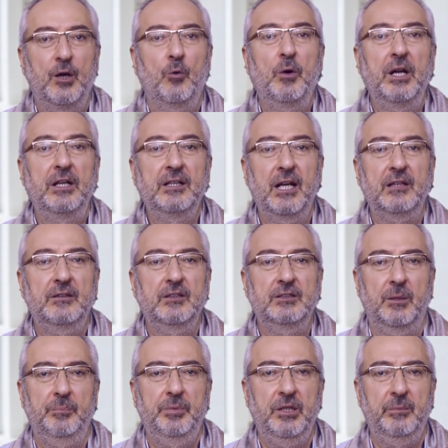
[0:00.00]
will not
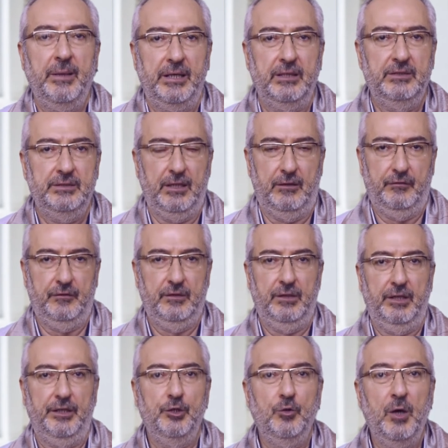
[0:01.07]
disappear by itself.
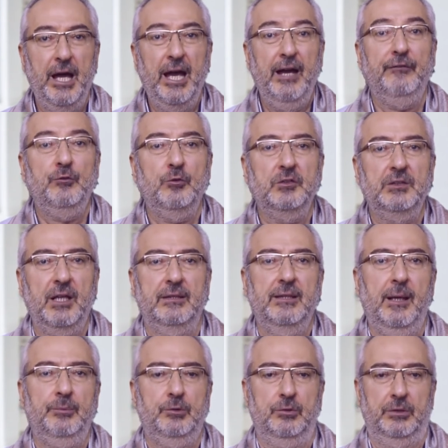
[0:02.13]
You have to stand
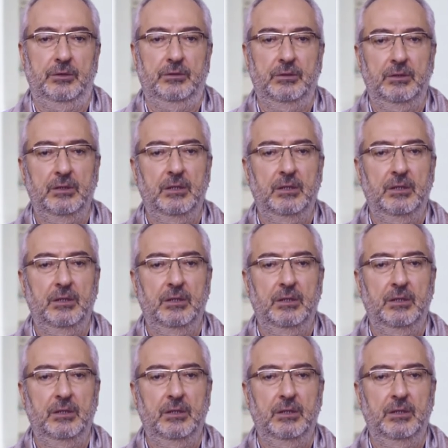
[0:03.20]
up to it.